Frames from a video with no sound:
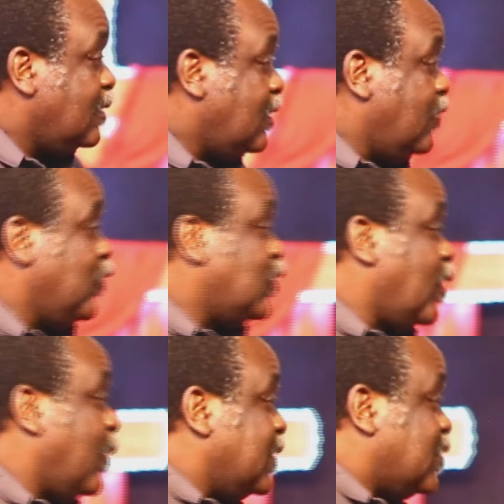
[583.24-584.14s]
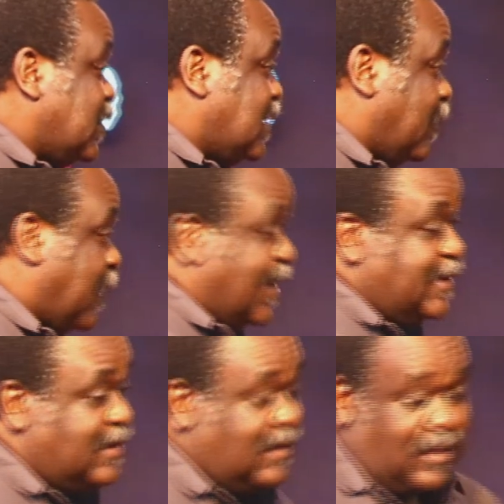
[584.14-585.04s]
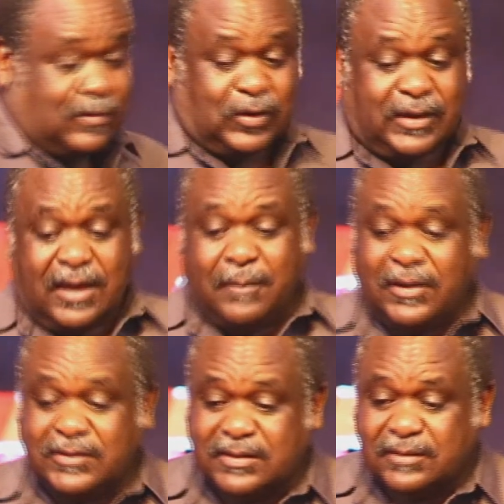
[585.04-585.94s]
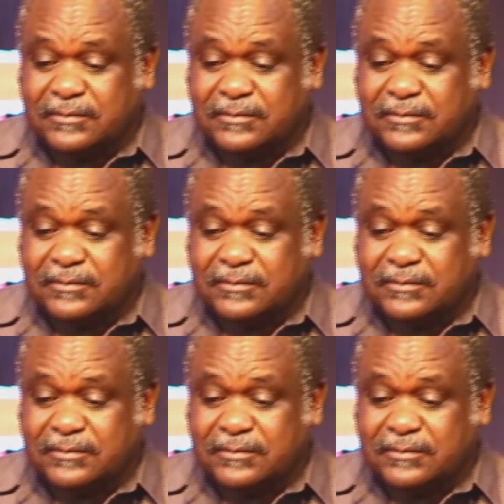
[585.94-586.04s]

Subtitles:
if you talk about Christian parenting, I'm talking about